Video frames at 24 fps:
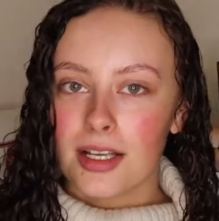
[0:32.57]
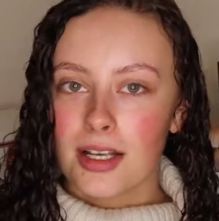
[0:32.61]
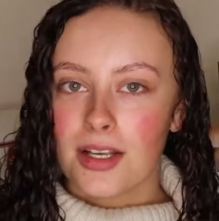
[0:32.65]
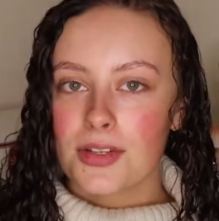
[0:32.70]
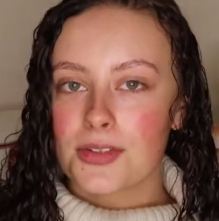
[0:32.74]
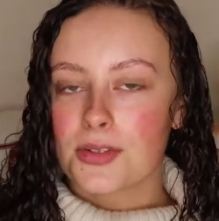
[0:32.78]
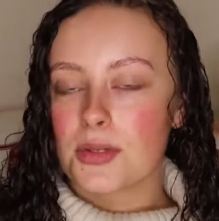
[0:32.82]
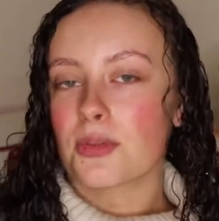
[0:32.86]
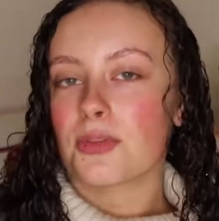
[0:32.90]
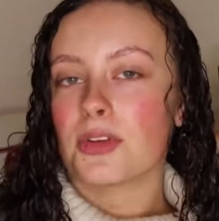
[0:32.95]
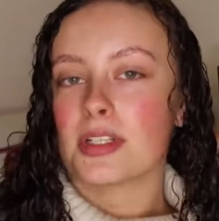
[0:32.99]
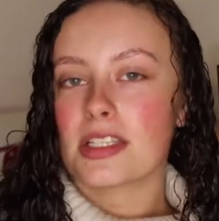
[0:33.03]

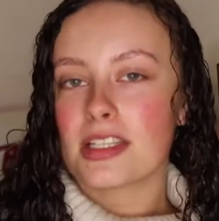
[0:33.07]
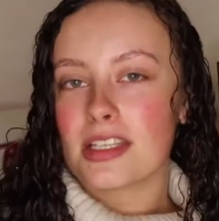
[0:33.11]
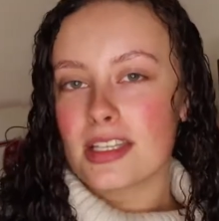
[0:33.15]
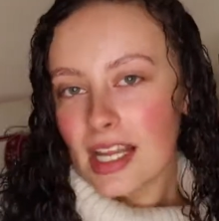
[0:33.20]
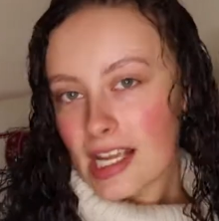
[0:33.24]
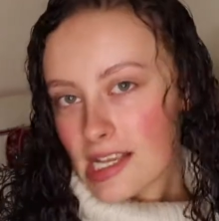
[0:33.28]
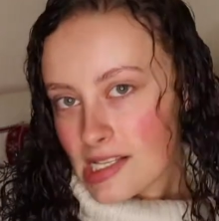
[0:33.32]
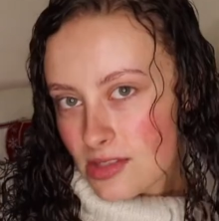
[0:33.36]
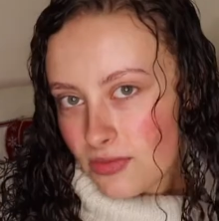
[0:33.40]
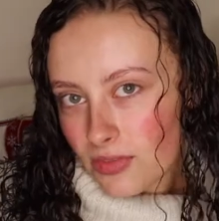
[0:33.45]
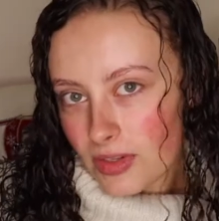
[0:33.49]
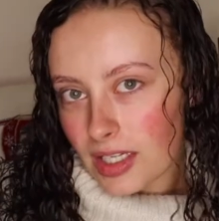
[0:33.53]
So for
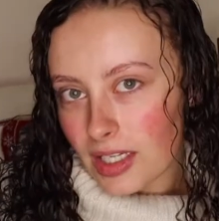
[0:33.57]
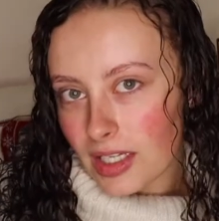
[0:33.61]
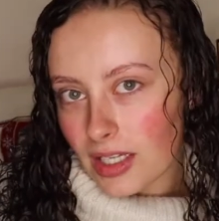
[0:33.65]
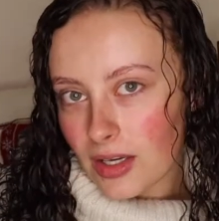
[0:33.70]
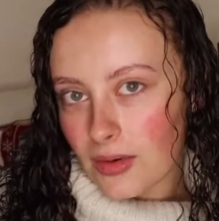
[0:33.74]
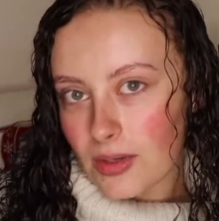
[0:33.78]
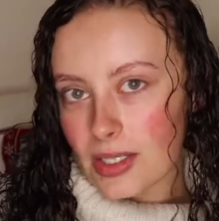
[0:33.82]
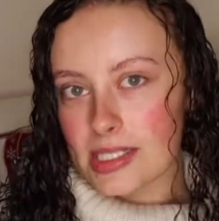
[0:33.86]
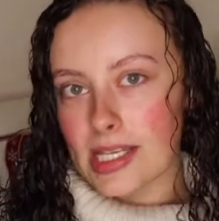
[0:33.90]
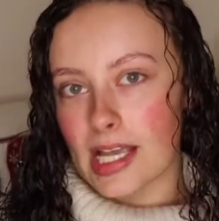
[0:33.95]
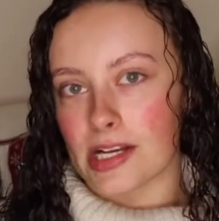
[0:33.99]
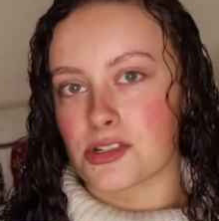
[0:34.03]
today's video,
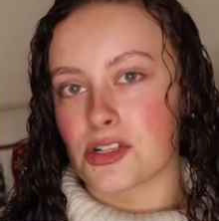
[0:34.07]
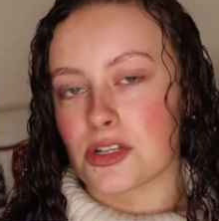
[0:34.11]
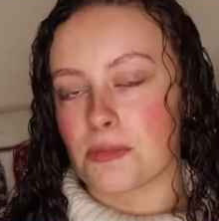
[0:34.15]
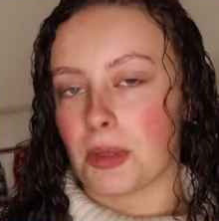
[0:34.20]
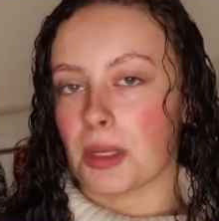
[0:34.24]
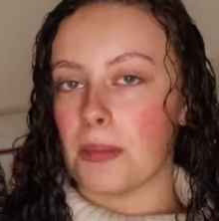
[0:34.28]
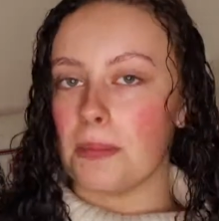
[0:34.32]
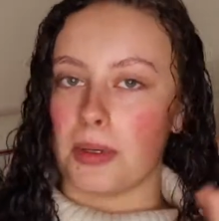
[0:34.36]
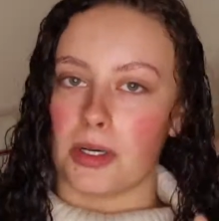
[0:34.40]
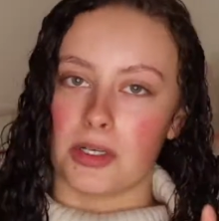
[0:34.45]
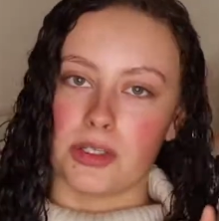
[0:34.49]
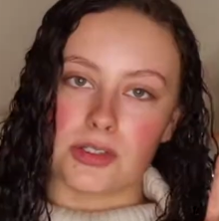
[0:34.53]
it's actually
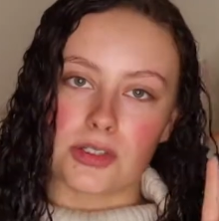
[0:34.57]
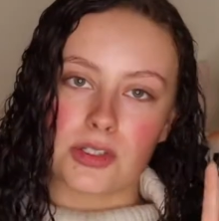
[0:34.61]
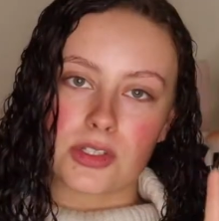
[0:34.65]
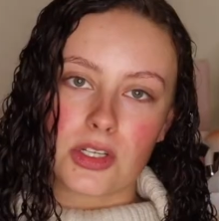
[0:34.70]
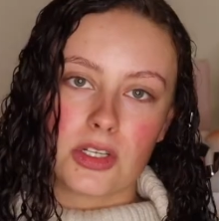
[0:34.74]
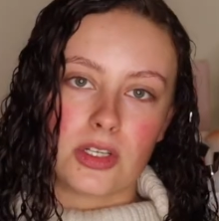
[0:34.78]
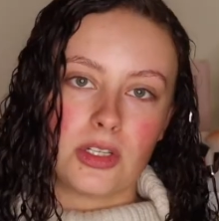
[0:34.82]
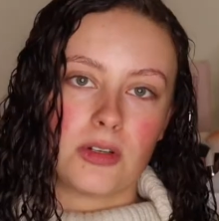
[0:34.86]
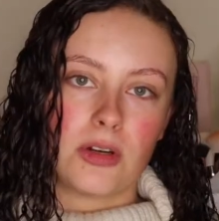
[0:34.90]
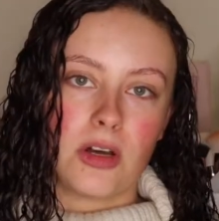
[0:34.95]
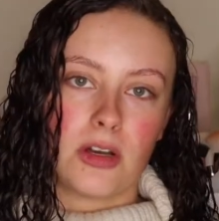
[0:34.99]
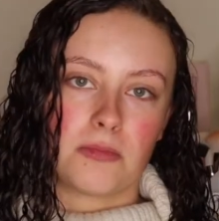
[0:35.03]
part
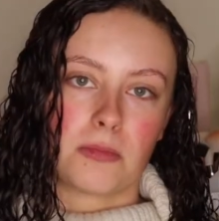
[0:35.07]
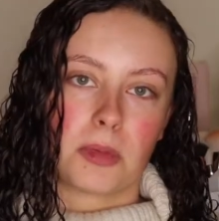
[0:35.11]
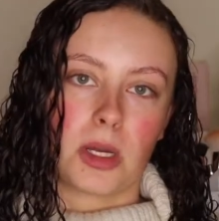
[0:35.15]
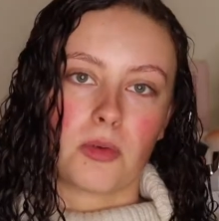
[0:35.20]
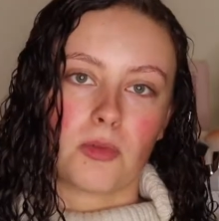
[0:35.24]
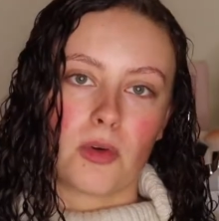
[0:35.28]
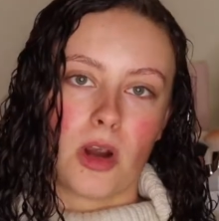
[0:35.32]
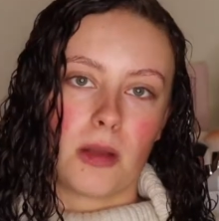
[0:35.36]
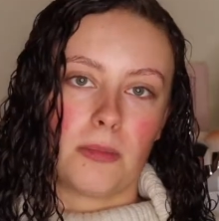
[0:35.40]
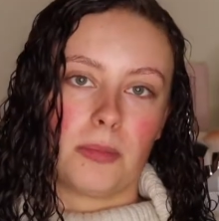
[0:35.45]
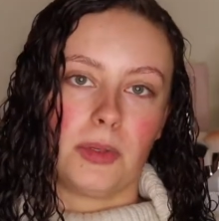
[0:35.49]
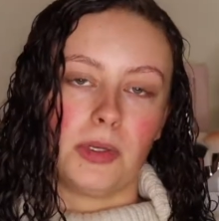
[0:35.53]
2 of my
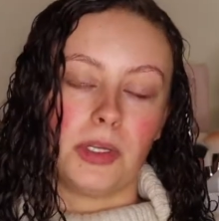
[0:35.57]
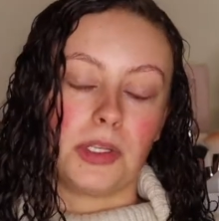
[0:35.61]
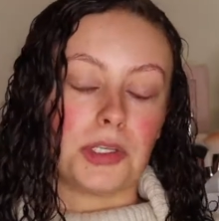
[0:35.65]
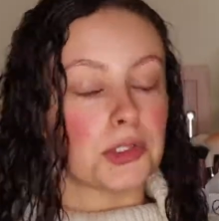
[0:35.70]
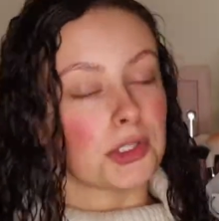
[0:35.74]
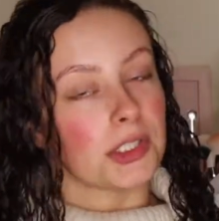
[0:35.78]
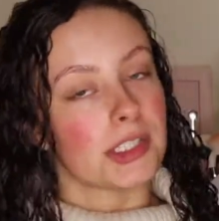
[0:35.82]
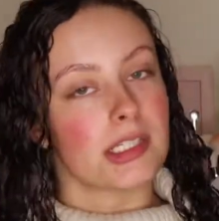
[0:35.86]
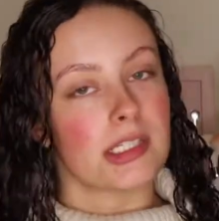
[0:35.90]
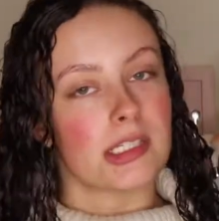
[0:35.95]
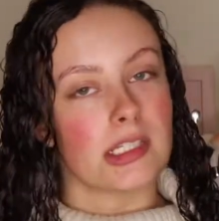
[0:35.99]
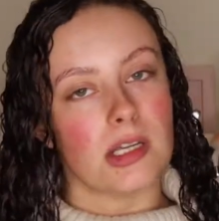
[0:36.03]
Raw Beauty
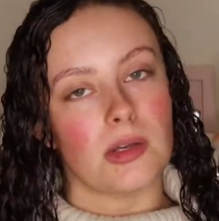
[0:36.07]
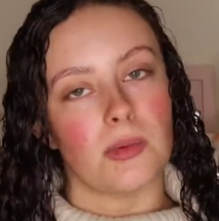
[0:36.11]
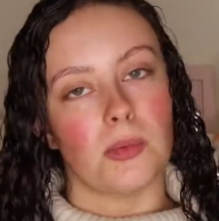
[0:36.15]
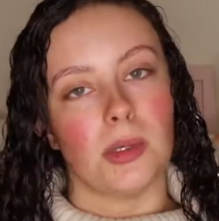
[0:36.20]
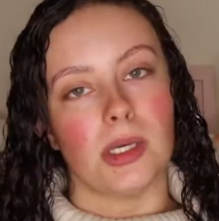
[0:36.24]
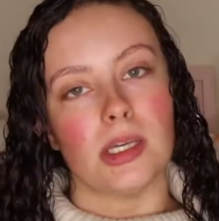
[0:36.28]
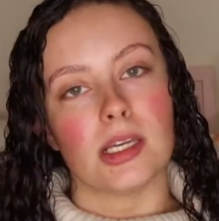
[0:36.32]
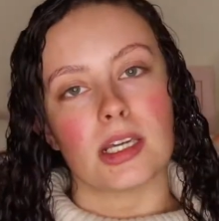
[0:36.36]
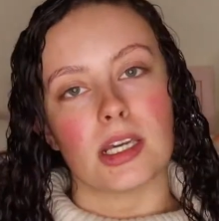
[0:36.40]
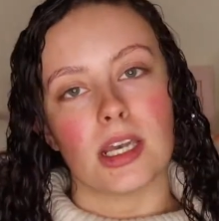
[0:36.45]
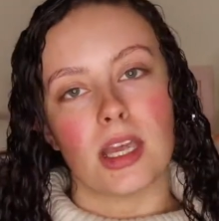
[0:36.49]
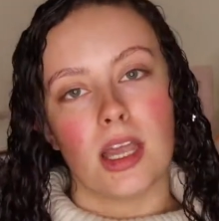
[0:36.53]
Kristi
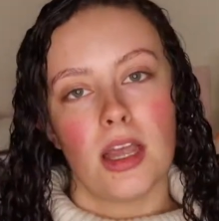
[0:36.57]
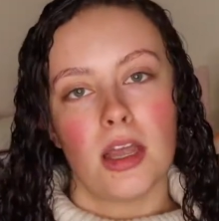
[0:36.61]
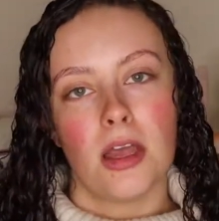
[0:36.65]
week.